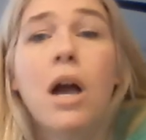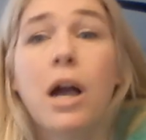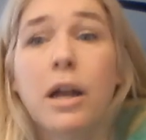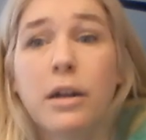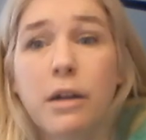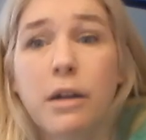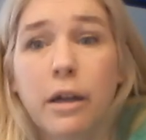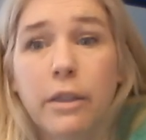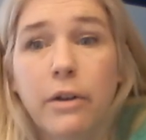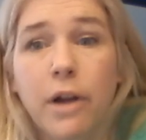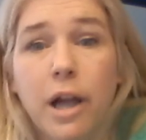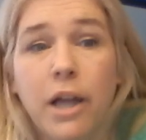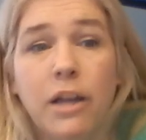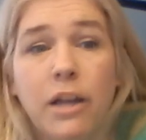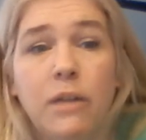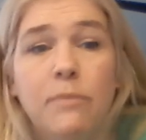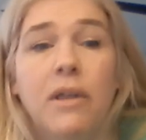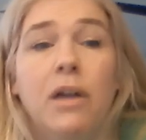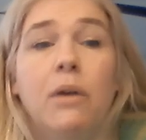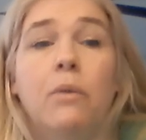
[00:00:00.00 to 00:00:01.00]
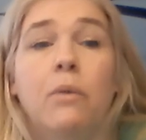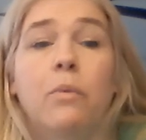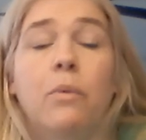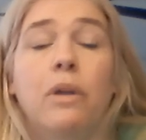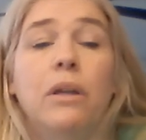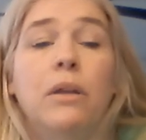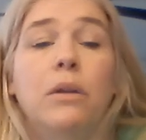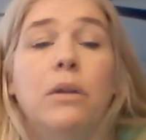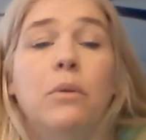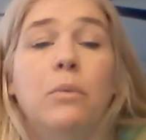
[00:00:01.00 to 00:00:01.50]
Another item that
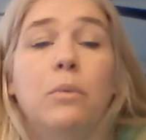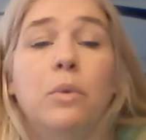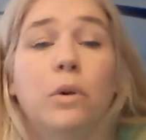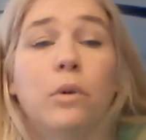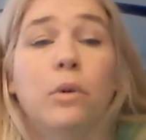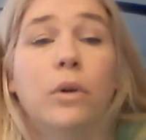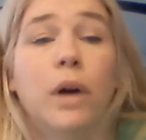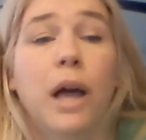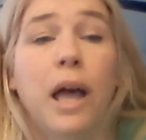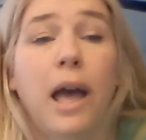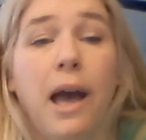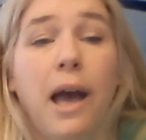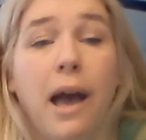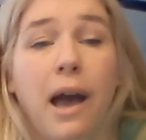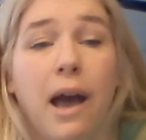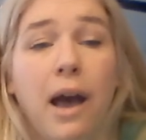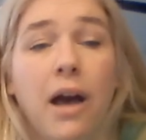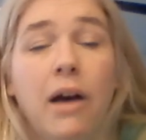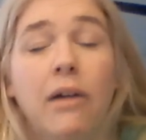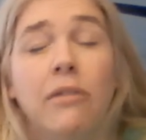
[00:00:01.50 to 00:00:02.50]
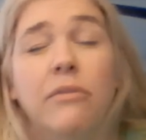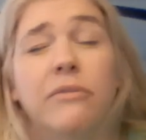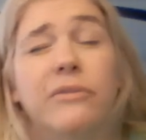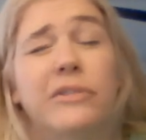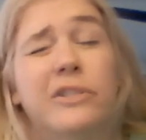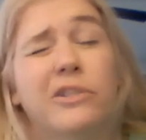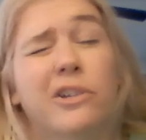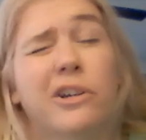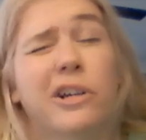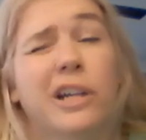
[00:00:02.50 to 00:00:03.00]
we will have
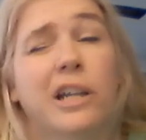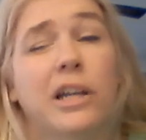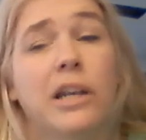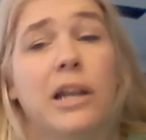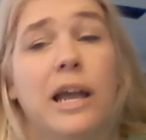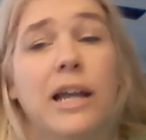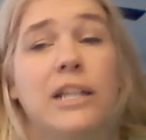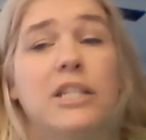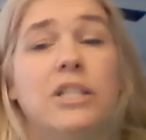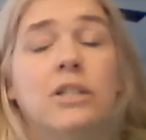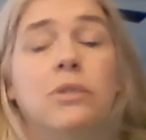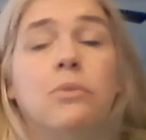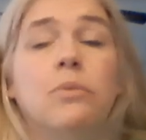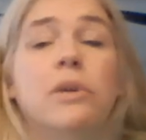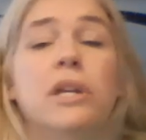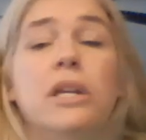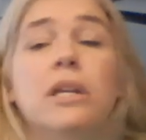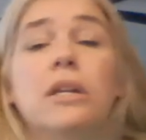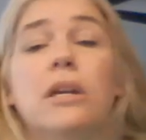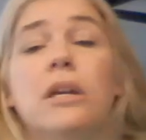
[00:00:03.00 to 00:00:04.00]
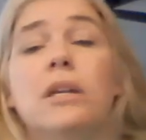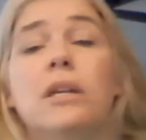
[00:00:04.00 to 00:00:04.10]
starting next week